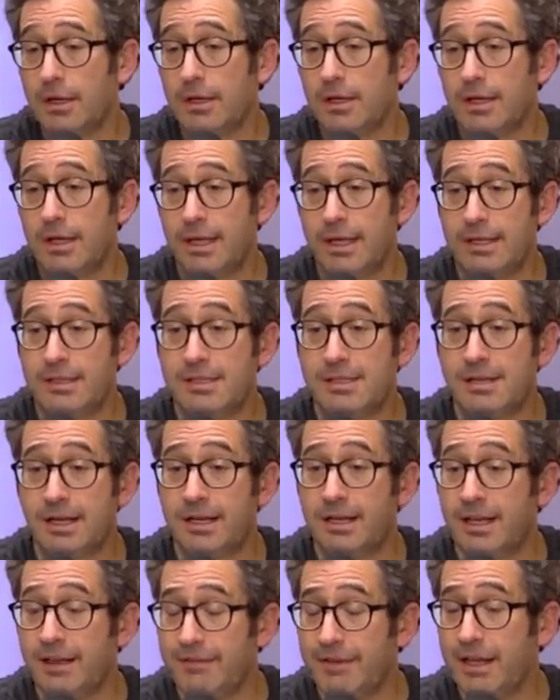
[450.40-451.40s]
in
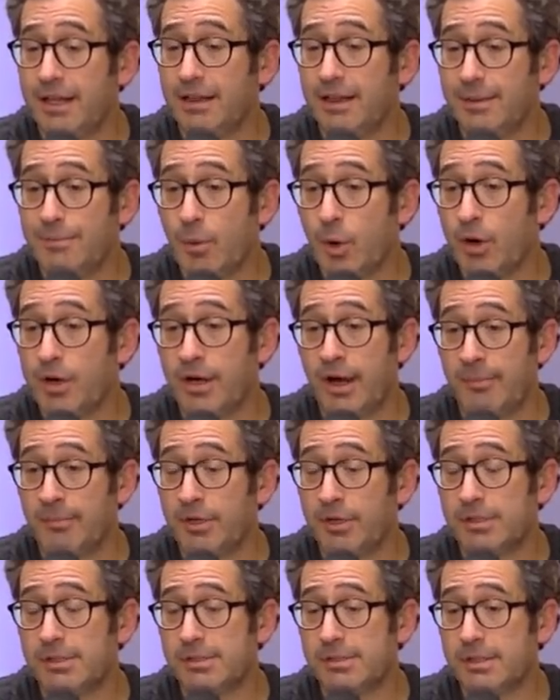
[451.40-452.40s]
significantly more
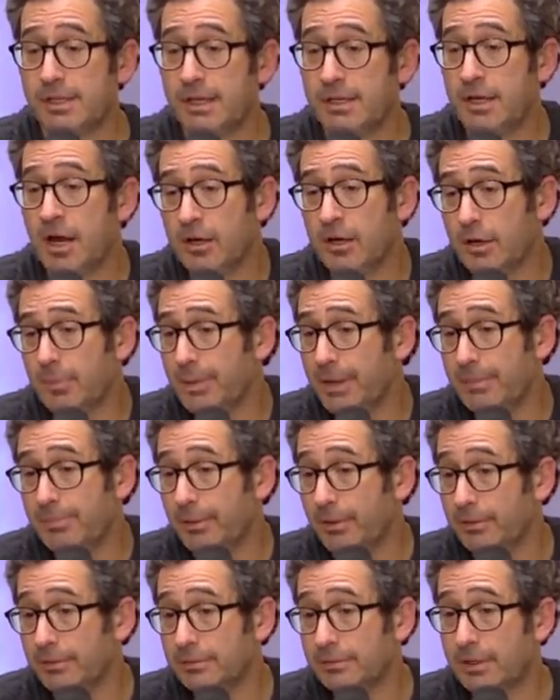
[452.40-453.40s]
numbers than younger
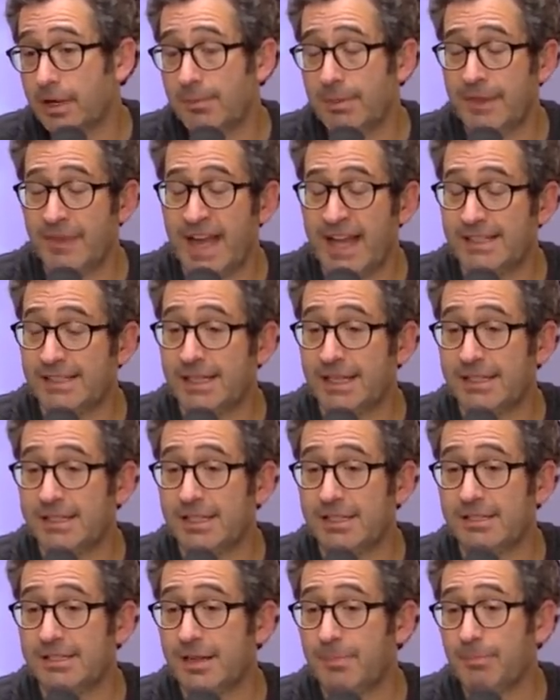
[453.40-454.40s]
people. I mean, that's it's yes.
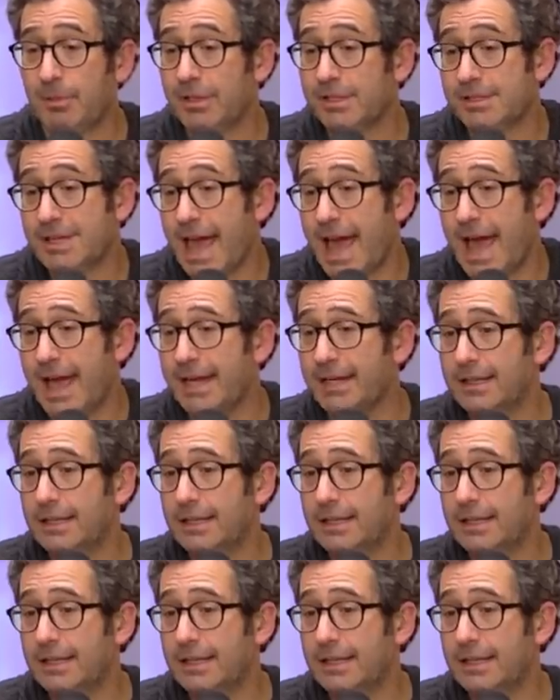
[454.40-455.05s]
as simple as that.